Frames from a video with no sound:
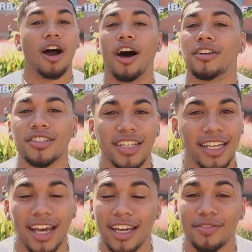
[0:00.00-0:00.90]

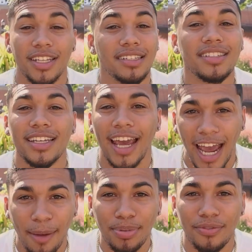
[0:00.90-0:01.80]
Understand that if this can
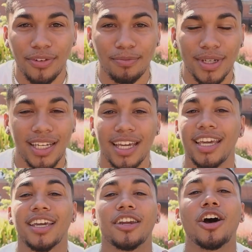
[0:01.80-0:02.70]
happen for me,
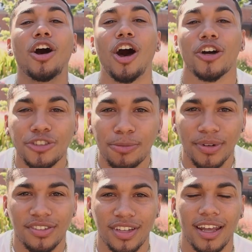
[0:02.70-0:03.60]
it can
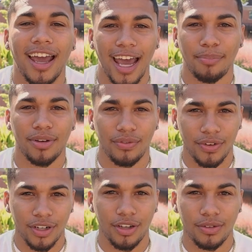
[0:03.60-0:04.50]
100% happen
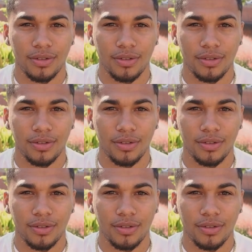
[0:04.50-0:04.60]
for you.